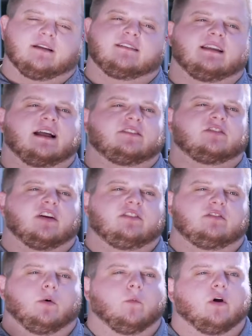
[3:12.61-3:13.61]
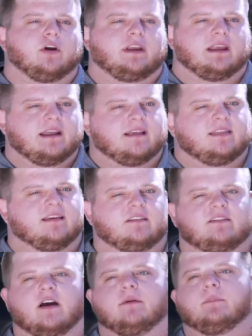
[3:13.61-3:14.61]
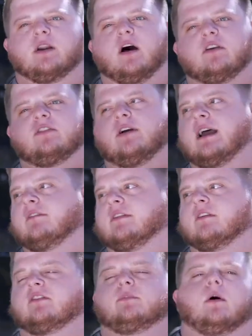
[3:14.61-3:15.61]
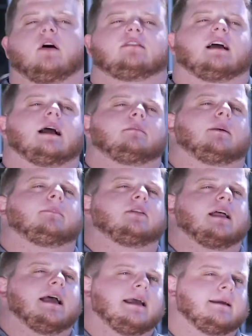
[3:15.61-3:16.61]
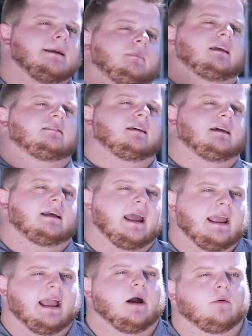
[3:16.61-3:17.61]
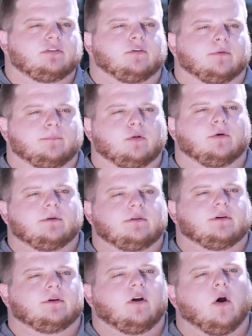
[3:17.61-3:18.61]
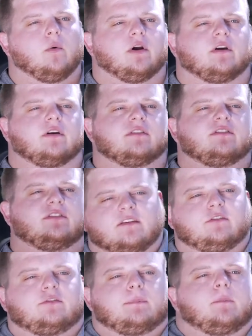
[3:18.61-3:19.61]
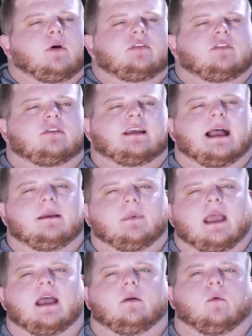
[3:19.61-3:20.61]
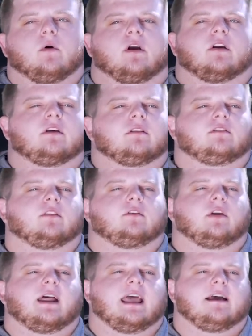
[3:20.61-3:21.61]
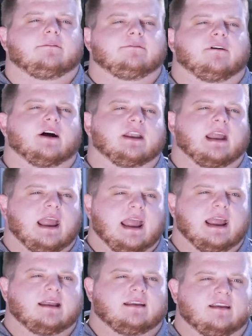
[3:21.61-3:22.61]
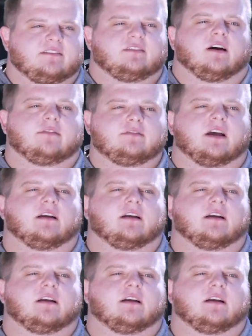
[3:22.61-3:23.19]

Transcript: it's not just the work and getting things done, but also having the small time to play and get to hang out with your coworkers, because you spend most of your time at work, so you got to have fun and get stuff done.